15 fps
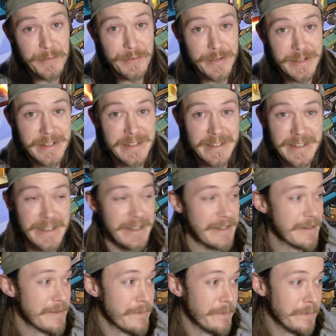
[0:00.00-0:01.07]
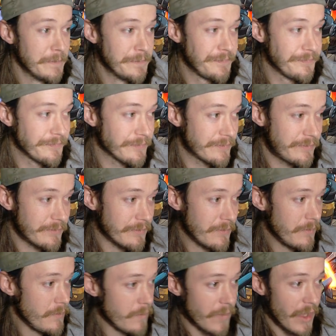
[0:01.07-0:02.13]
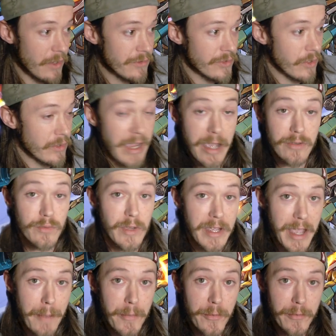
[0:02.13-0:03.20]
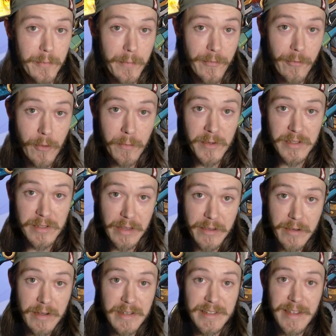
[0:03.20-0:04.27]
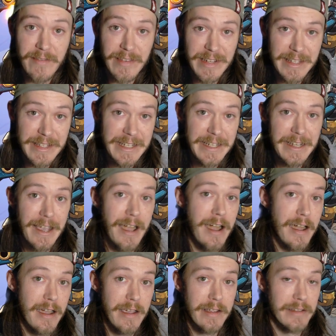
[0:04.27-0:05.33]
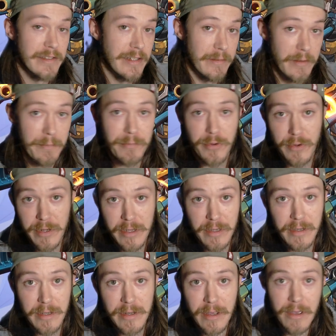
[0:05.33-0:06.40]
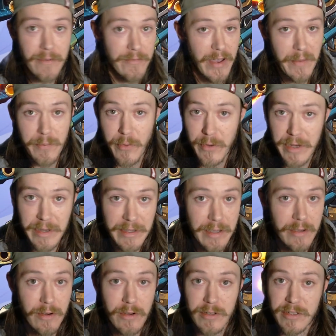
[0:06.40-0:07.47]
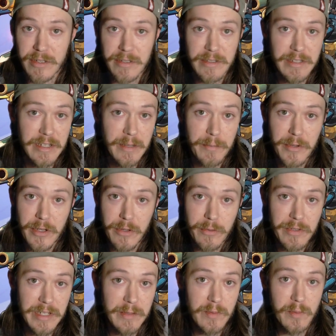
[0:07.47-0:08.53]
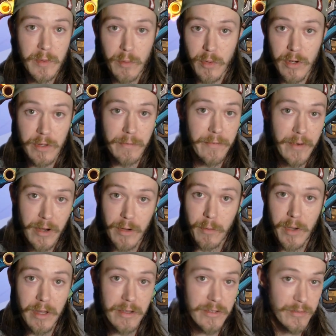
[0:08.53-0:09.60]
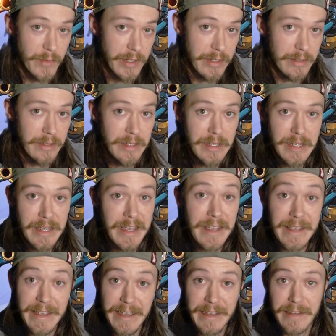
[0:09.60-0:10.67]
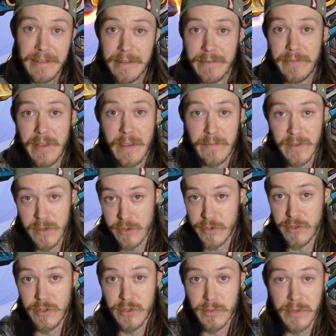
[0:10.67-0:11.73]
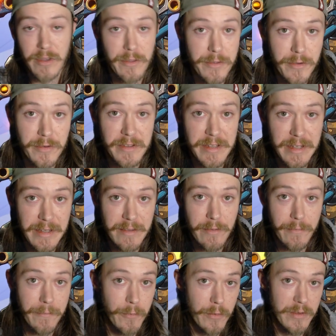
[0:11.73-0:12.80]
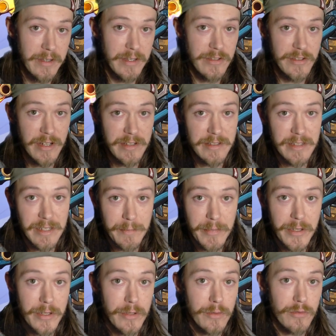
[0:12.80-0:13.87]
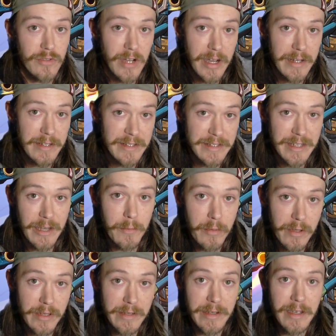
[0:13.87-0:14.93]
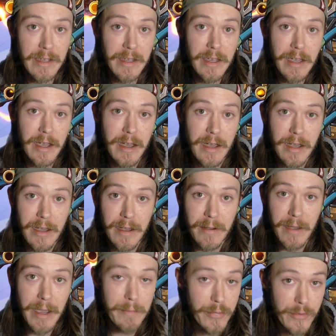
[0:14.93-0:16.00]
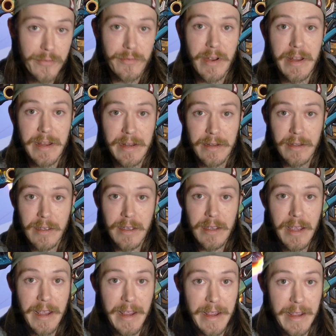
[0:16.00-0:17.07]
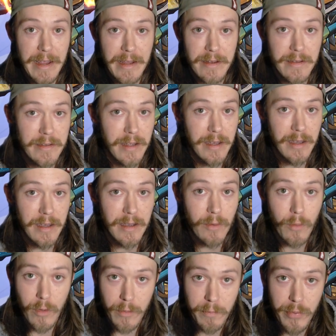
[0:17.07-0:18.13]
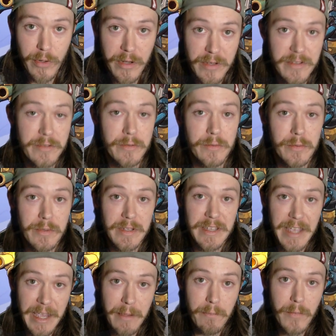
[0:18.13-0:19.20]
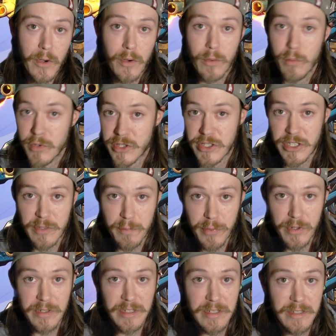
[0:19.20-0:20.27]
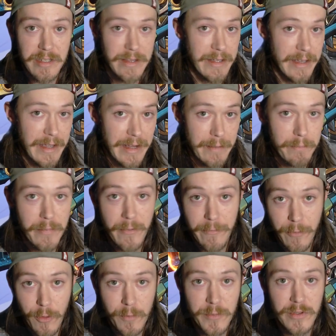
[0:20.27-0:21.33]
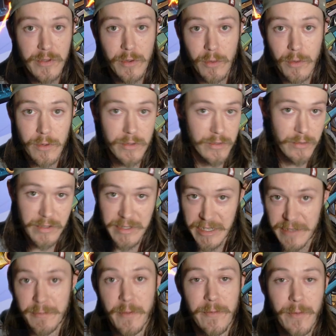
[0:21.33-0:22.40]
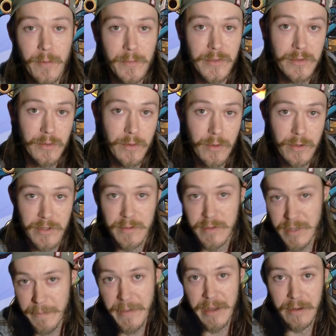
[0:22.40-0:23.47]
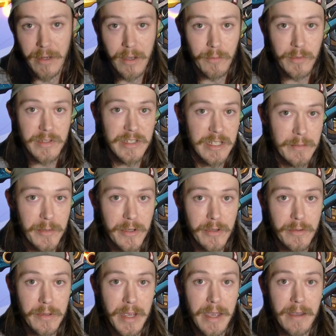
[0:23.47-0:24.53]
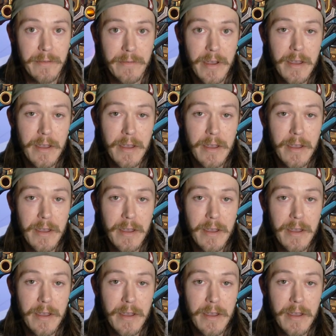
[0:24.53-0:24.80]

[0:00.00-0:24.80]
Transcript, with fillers: we're gonna see. So yeah, I was quite happy with the performance of 3070 Ti. Seemed to be pretty good. 5.8 gigahertz on the CPU seems to be working very well as well. Again, if you have issues with the 13th or 14th gen CPU, try disabling uh, hyperthreading and uh, or put it into game mode, which just puts it to the eight performance cores or six performance cores, depending on what CPU you have,